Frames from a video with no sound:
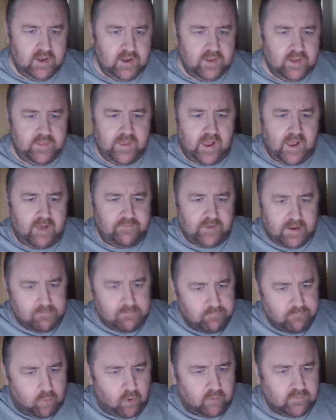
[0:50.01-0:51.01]
They have
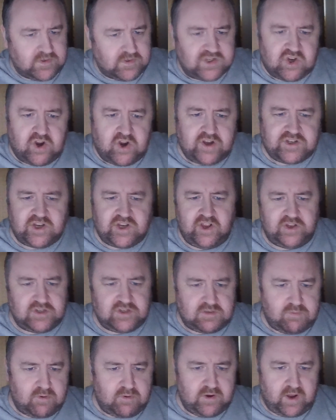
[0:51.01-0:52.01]
import restrictions,
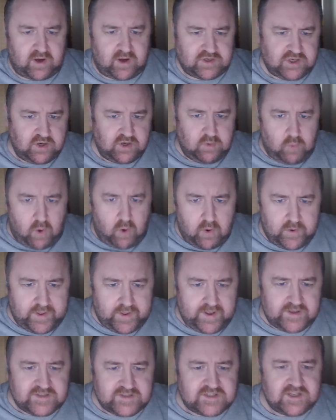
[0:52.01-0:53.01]
production
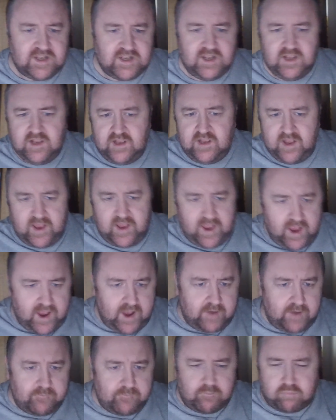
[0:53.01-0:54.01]
quotas,
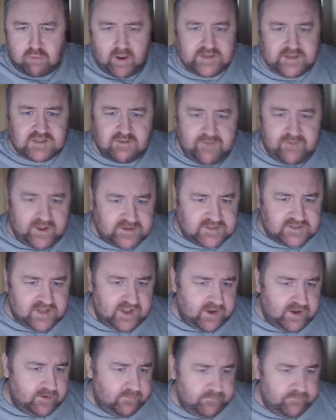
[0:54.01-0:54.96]
and price fixing.